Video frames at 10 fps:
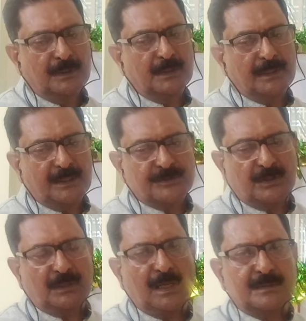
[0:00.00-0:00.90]
in the next
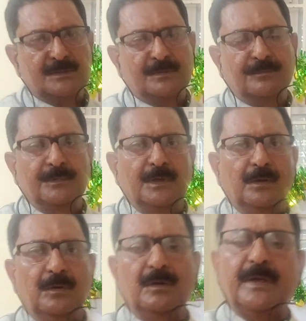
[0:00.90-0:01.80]
class.
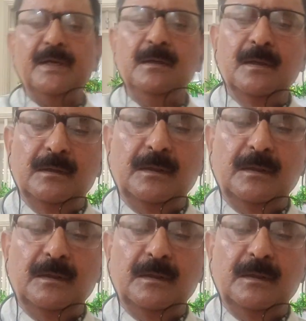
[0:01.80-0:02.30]
Okay,